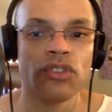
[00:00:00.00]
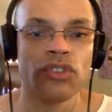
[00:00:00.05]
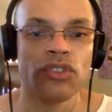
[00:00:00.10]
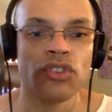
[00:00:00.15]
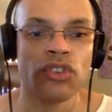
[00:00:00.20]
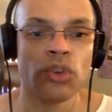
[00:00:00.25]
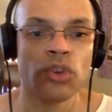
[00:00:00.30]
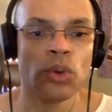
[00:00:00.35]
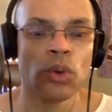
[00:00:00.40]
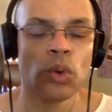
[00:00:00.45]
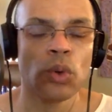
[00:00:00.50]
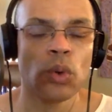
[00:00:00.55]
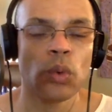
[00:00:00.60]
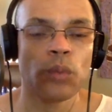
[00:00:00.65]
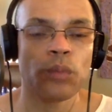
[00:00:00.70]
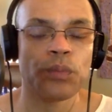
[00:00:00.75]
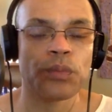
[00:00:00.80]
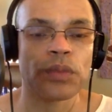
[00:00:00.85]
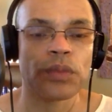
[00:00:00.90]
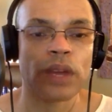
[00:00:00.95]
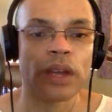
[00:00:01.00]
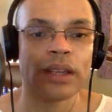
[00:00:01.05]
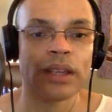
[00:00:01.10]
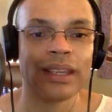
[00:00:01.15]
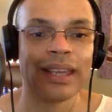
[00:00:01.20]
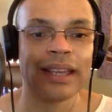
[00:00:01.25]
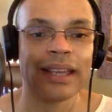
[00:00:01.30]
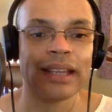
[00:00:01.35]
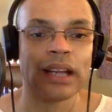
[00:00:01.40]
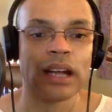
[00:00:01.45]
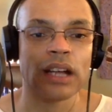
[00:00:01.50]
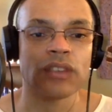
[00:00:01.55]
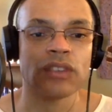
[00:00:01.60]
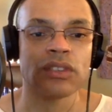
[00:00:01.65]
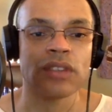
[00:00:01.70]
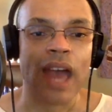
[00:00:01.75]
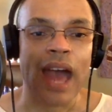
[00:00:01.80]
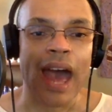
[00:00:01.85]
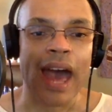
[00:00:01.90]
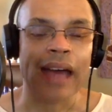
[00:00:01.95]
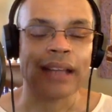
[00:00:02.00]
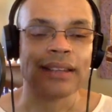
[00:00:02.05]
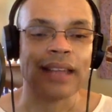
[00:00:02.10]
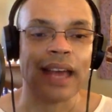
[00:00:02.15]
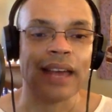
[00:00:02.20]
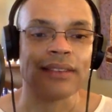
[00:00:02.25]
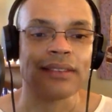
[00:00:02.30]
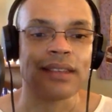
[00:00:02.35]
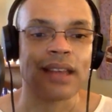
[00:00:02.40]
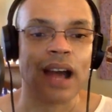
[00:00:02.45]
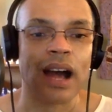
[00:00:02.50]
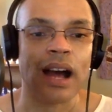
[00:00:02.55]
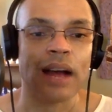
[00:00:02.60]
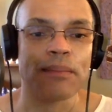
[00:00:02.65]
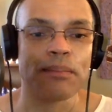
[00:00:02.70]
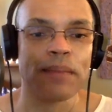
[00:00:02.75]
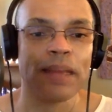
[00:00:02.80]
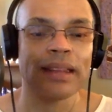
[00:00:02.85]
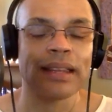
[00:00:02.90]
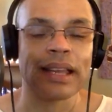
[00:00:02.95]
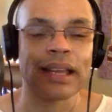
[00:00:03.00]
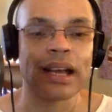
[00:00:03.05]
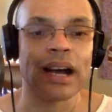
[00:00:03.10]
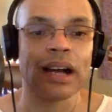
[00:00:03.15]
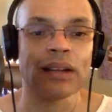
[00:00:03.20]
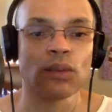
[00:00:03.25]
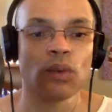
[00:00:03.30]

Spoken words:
to get us to act as God men and God